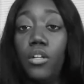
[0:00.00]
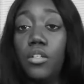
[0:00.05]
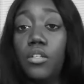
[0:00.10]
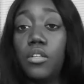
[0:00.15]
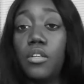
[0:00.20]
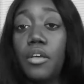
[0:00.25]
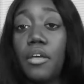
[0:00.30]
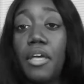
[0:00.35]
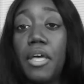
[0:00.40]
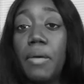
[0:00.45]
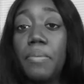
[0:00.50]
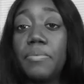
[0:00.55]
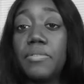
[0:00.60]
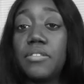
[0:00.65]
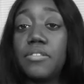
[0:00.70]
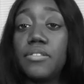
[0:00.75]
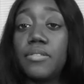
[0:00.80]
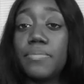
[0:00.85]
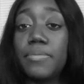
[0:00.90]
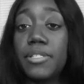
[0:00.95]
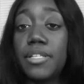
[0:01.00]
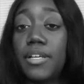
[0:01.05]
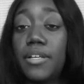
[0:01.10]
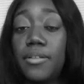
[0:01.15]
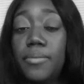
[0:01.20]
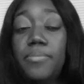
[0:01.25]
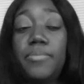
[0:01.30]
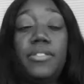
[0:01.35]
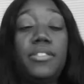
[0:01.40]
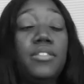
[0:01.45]
that happens
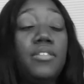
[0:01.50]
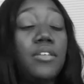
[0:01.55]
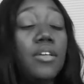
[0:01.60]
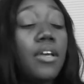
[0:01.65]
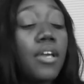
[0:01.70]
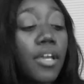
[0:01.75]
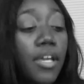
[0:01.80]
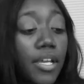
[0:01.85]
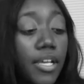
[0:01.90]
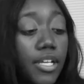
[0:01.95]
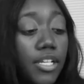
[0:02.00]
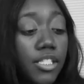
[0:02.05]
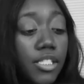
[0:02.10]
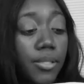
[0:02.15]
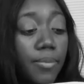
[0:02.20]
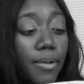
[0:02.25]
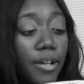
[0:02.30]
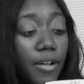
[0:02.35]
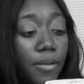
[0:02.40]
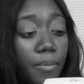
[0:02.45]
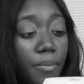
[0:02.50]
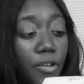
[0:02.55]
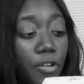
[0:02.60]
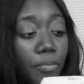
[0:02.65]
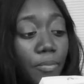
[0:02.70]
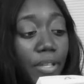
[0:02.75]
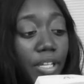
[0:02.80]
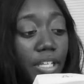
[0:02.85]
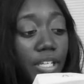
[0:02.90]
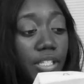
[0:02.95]
sometimes. It's about Mo
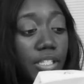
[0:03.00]
making